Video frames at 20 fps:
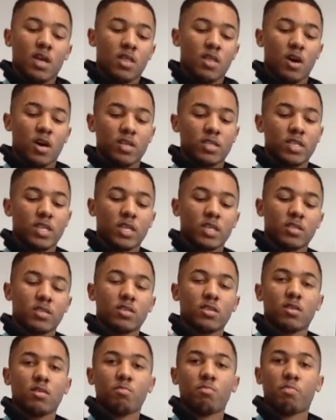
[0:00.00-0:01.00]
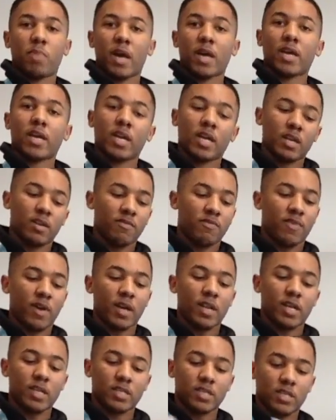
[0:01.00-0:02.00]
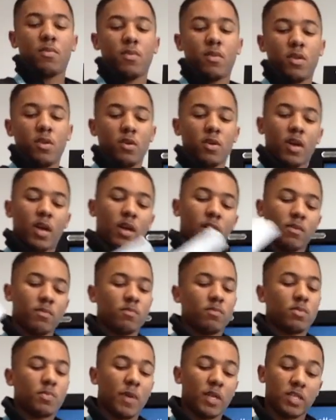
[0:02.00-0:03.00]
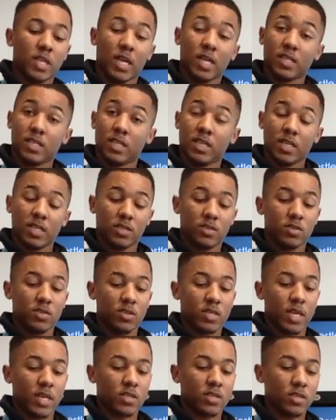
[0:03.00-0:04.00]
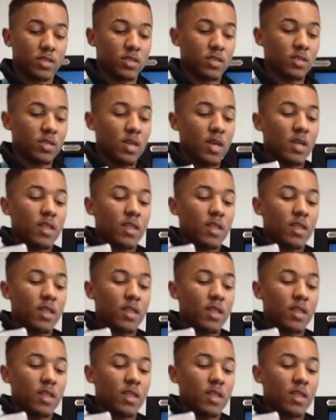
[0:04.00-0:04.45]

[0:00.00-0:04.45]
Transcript: The answer is banking and financing. The UK specialises in these two sectors.